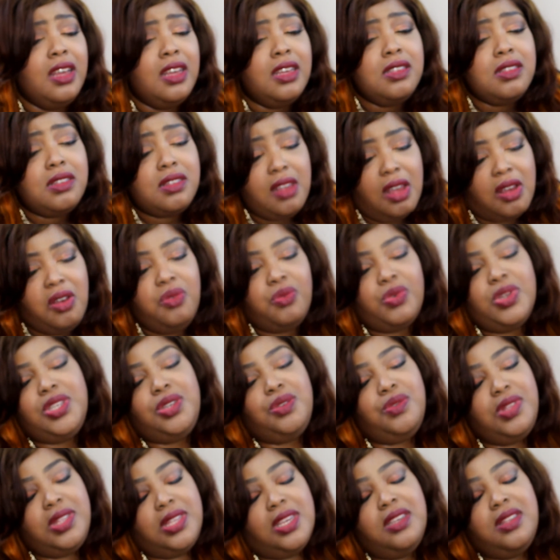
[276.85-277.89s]
So when
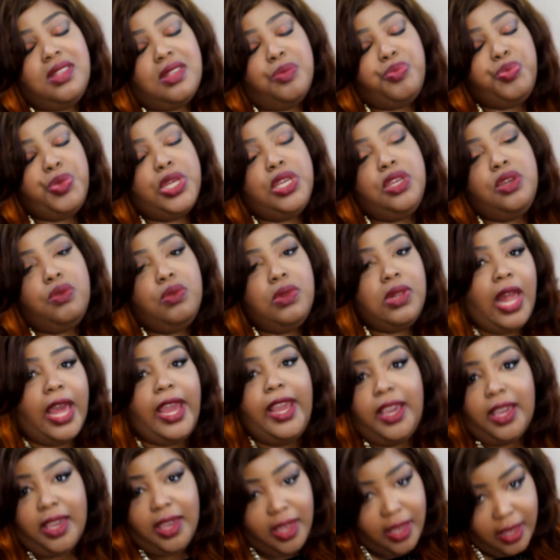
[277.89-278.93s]
you see something you
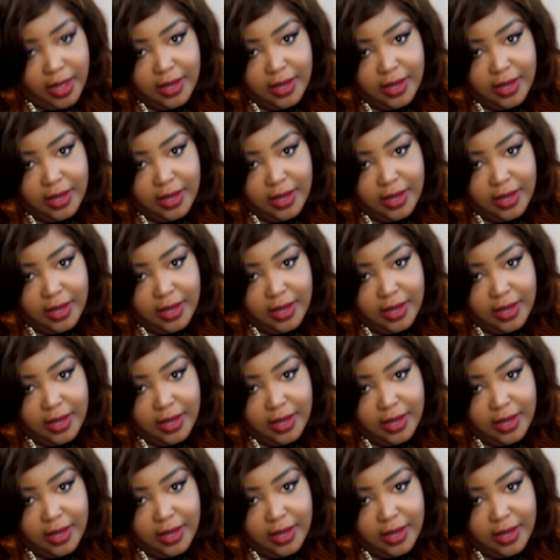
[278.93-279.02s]
like,